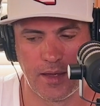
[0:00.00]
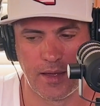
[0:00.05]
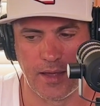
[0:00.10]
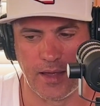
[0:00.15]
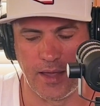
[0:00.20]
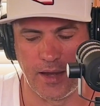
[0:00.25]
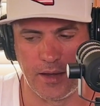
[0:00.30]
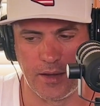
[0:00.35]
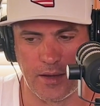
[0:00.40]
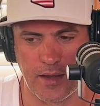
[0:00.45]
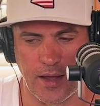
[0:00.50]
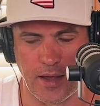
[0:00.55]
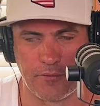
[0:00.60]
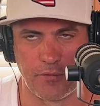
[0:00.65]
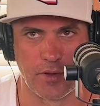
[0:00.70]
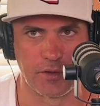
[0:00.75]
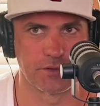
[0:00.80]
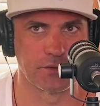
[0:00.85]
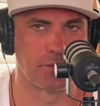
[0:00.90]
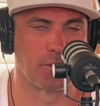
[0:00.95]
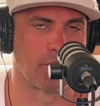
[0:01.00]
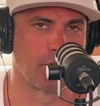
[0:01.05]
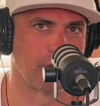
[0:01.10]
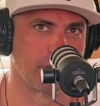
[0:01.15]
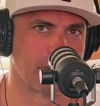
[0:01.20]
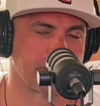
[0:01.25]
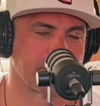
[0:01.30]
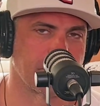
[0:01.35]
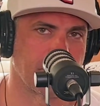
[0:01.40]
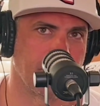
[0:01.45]
And I've also heard
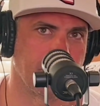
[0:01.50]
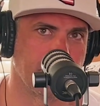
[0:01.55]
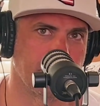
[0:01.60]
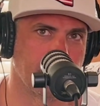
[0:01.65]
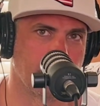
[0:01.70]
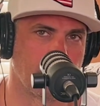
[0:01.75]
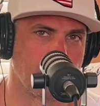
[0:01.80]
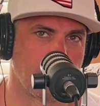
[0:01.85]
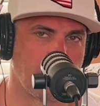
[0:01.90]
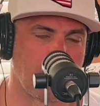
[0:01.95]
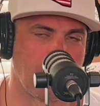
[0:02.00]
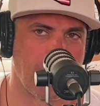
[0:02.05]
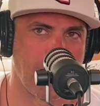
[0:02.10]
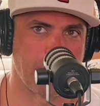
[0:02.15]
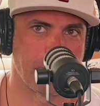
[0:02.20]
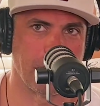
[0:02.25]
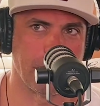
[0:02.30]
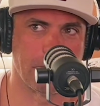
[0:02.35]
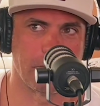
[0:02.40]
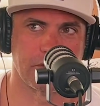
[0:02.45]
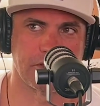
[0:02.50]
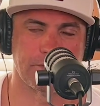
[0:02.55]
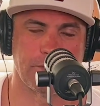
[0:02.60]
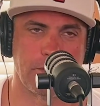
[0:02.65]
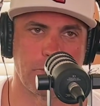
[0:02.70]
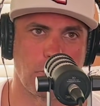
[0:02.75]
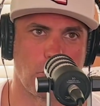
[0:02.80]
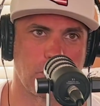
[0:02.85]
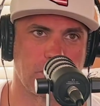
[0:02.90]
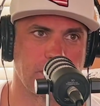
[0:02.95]
this saying, a lot of people spend
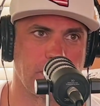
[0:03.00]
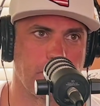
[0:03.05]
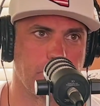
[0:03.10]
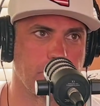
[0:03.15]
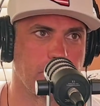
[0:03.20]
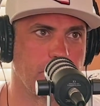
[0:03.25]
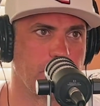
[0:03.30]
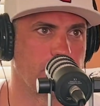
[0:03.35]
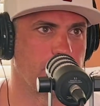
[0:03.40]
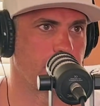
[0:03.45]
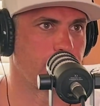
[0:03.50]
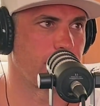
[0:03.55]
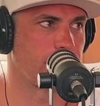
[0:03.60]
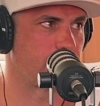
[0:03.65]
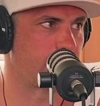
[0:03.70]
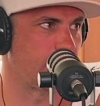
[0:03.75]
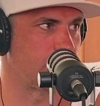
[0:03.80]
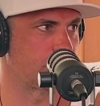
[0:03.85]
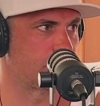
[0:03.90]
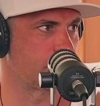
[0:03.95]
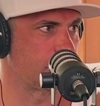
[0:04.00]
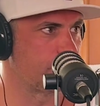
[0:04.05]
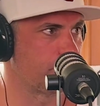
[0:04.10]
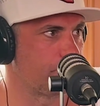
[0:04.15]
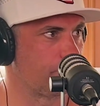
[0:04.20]
more time planning their vacation